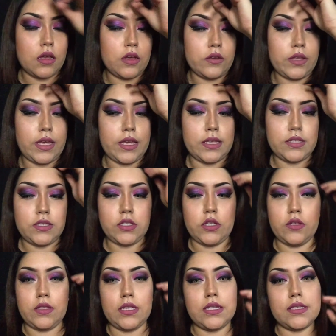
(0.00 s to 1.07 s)
Okay,
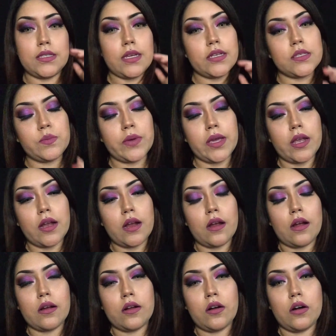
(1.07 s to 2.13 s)
so these next pair
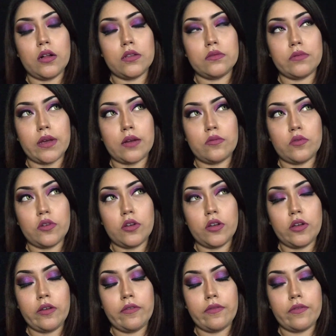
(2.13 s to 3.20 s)
are called Red
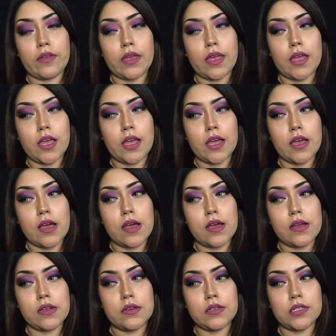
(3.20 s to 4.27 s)
Wolf,
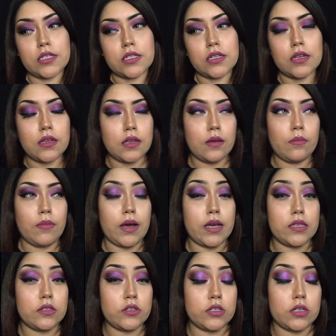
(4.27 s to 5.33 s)
and my
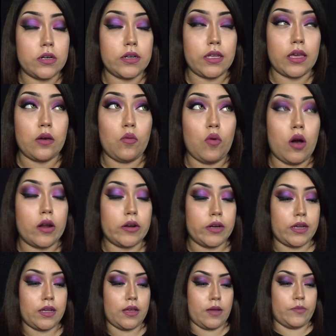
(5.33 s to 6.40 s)
eyes are starting to get
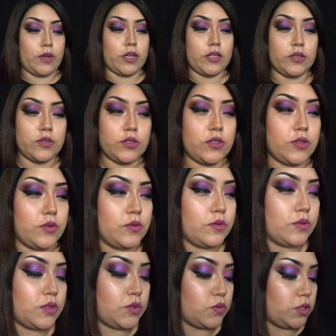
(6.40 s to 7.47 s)
watery. I'm not used to
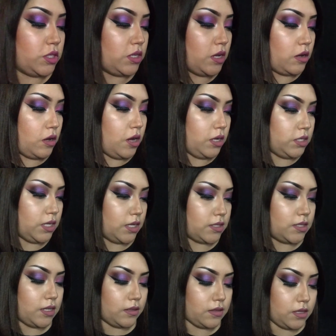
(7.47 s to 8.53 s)
switching out
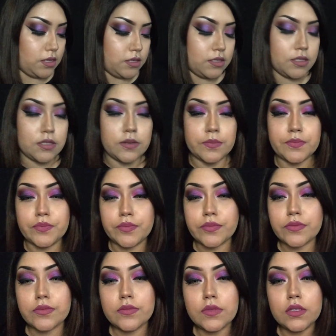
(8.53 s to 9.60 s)
contacts like this,
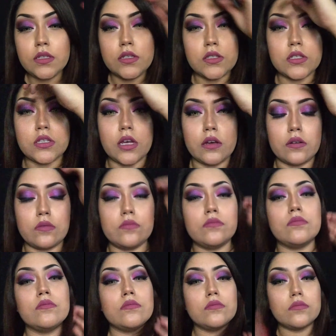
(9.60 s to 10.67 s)
so
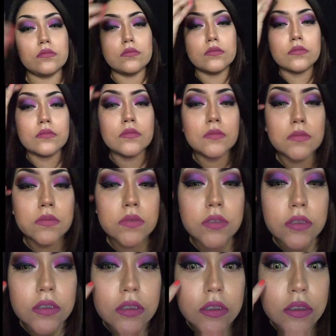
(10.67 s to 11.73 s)

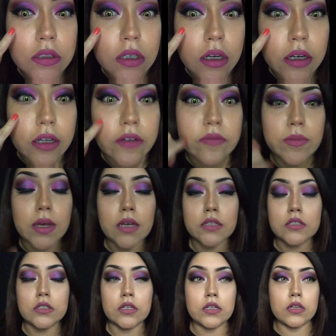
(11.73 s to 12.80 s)
sorry if my
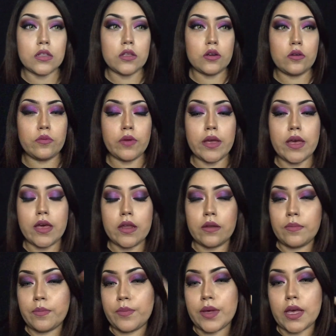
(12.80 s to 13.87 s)
eyes are getting a little
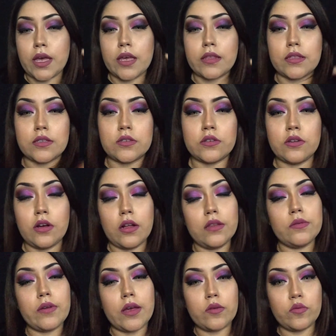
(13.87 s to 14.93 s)
red, but these are called
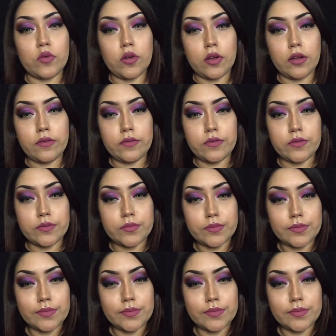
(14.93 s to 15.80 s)
Red Wolf.